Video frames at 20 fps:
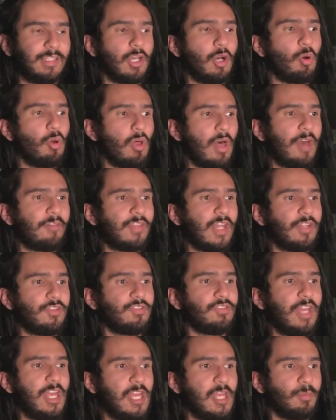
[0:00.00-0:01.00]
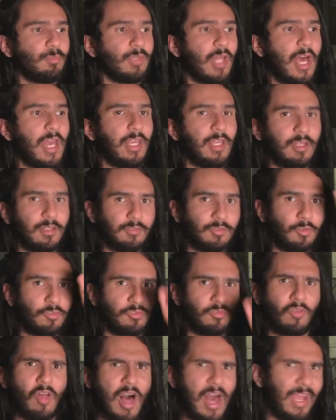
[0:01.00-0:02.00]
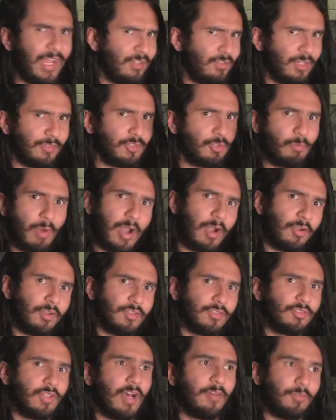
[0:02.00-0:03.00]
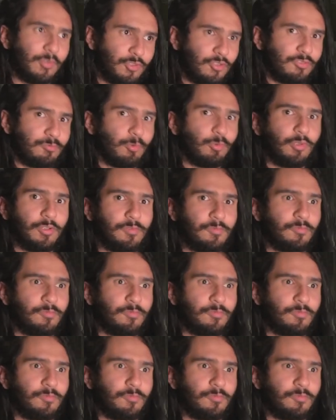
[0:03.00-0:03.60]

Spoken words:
They all have that same, like, those lines everywhere and stuff, which is really